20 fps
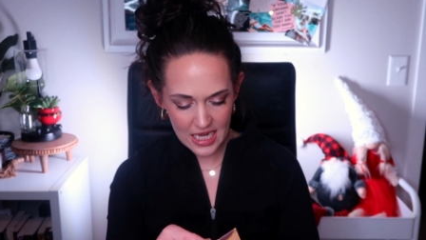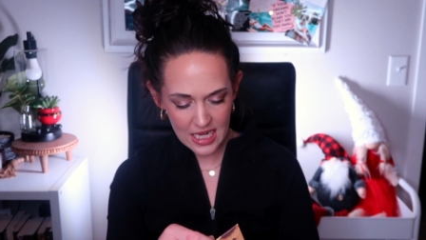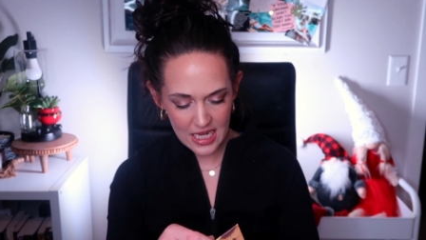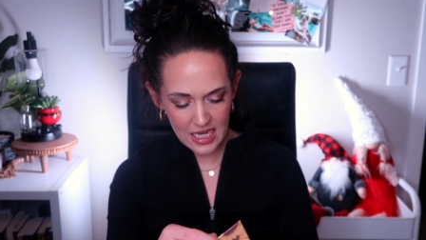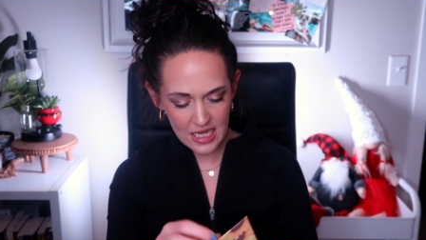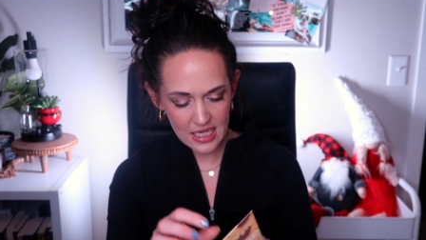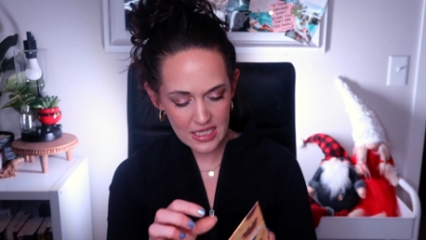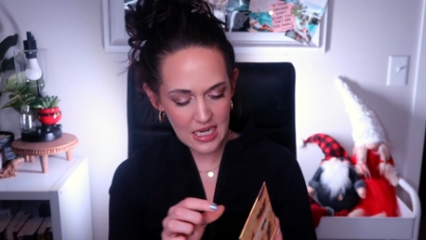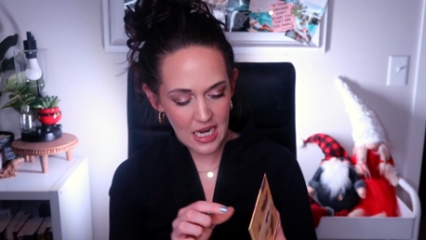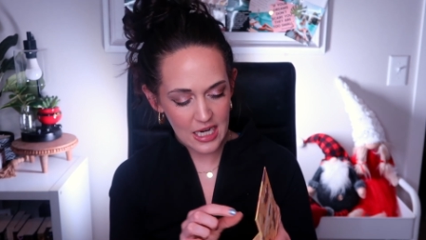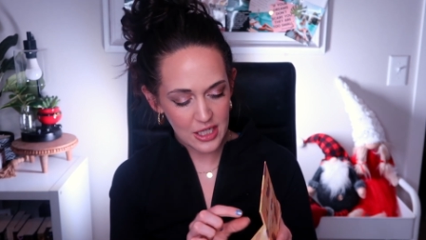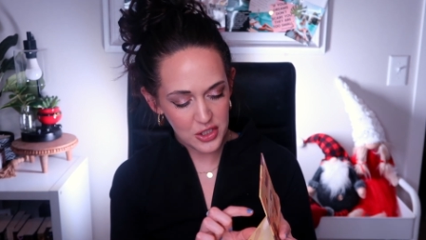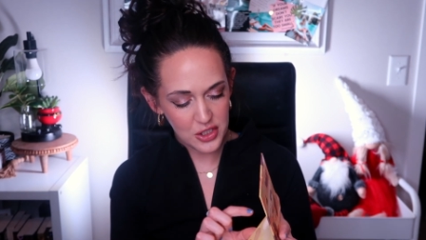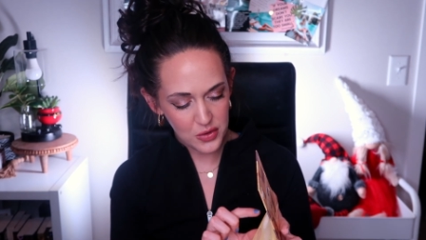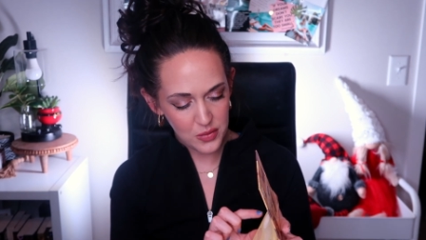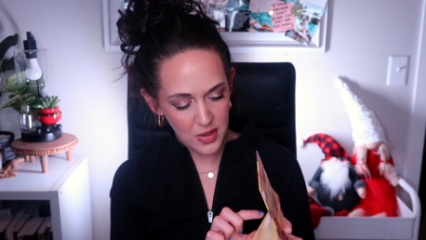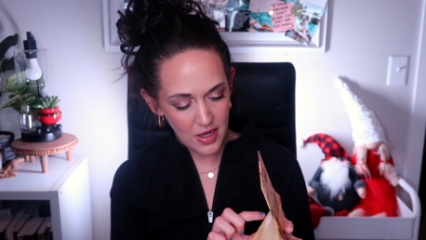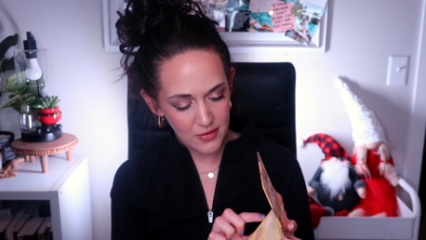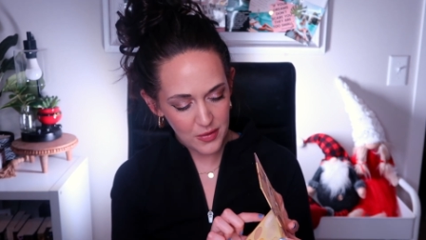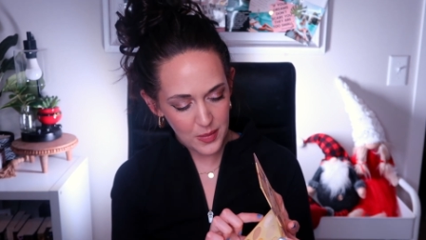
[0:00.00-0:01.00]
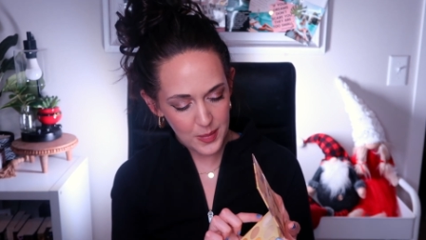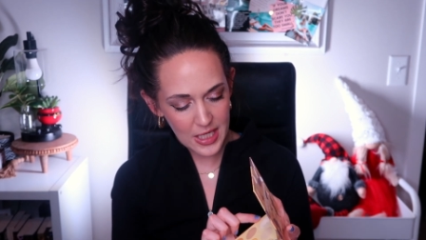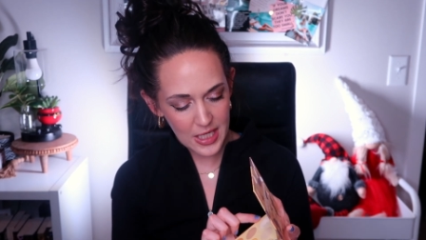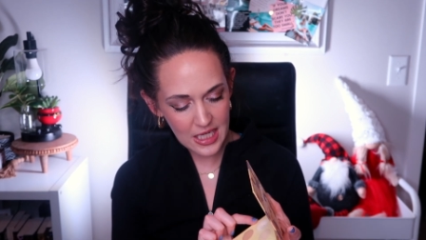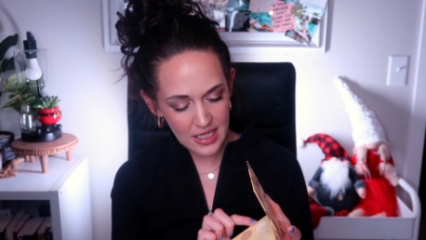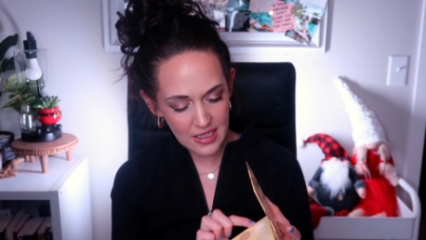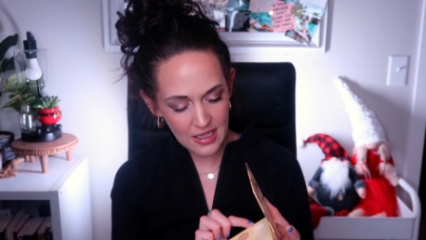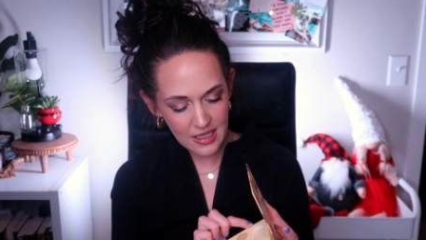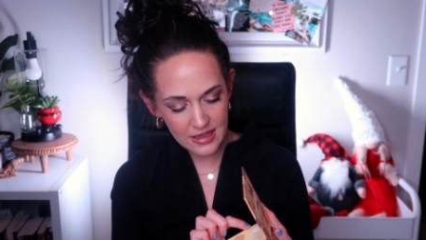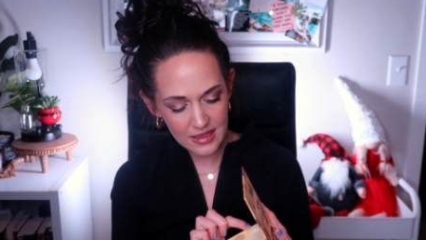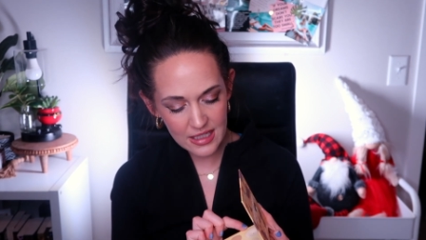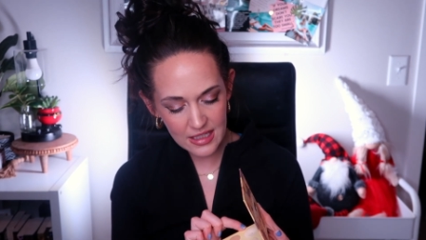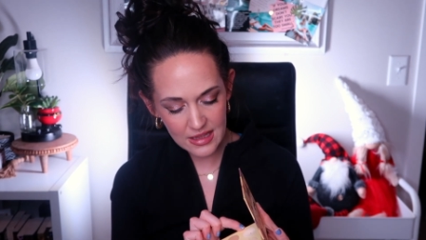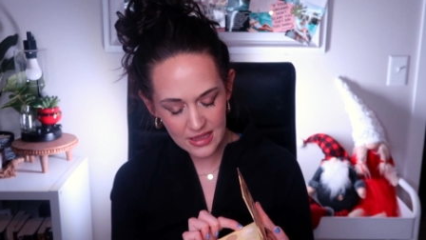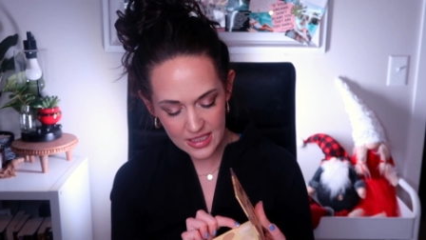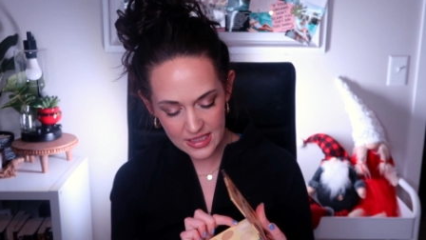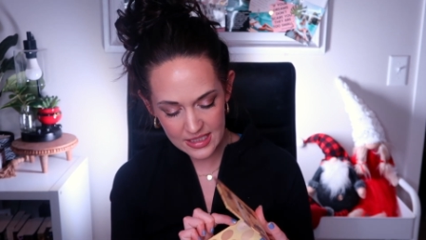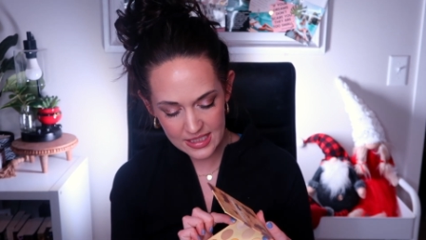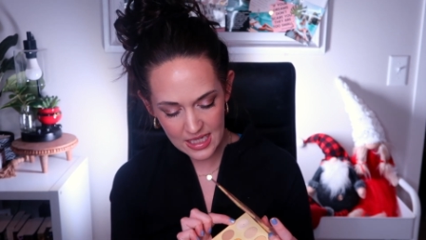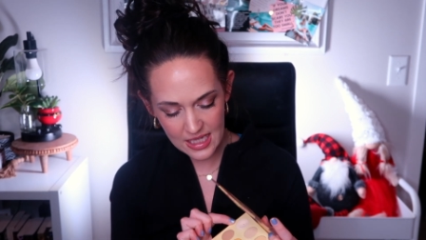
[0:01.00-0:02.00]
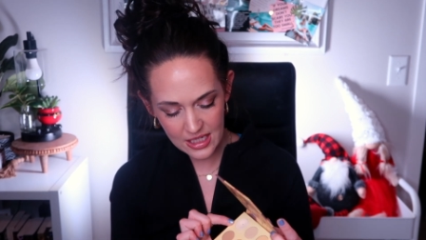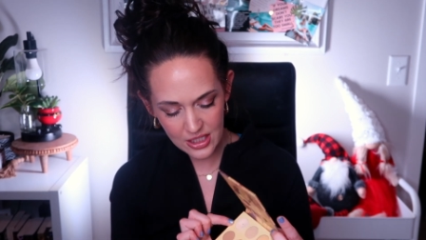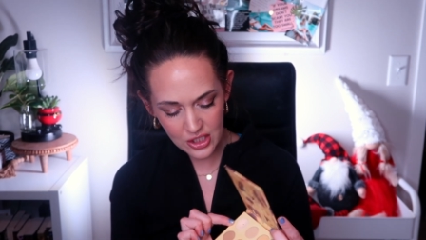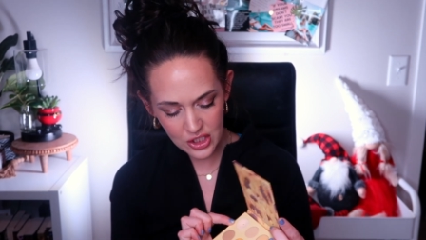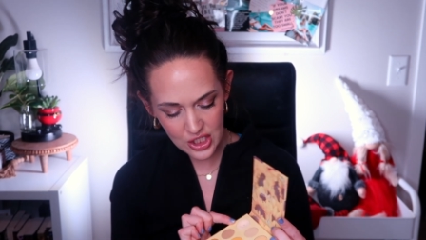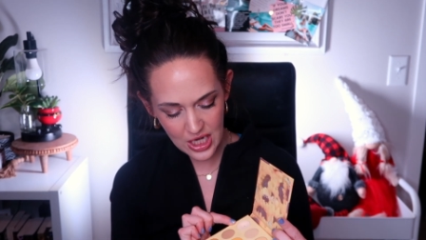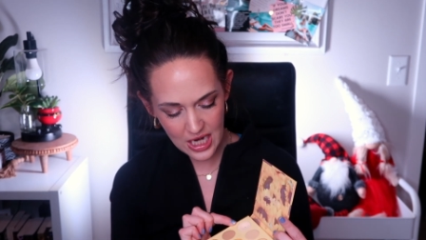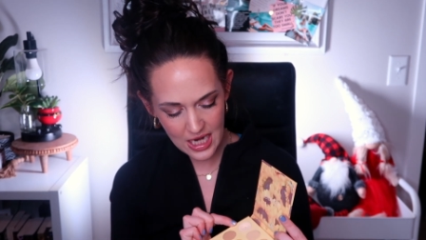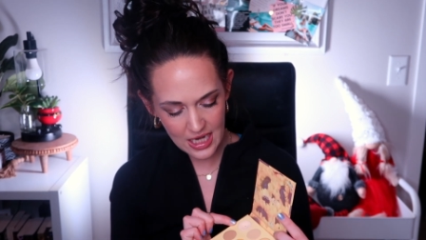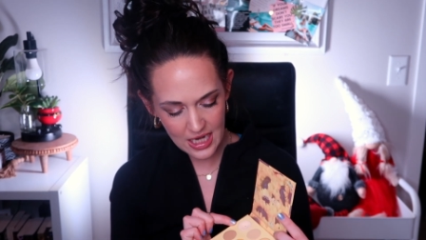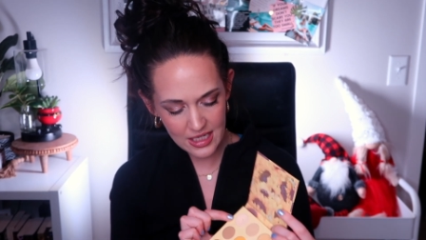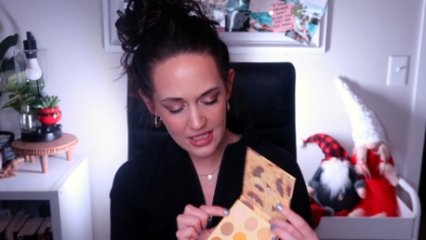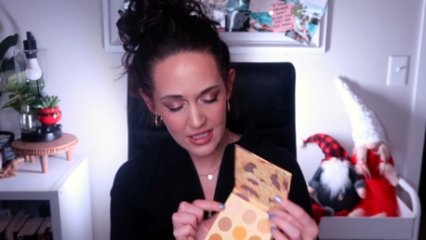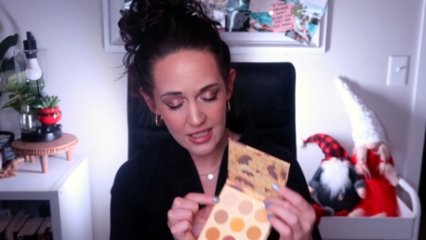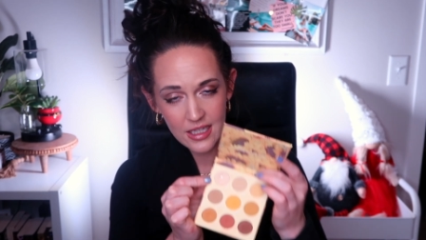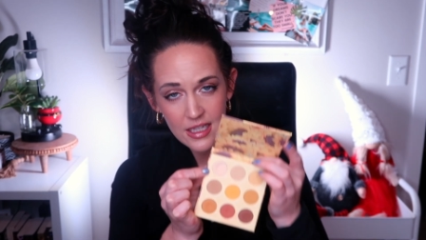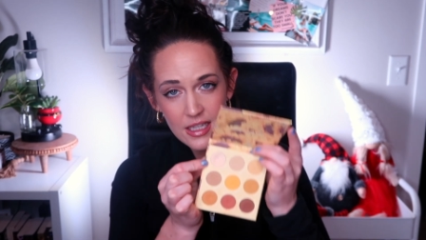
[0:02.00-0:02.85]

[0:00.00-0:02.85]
and I do have a pan on the Lid Setting Shade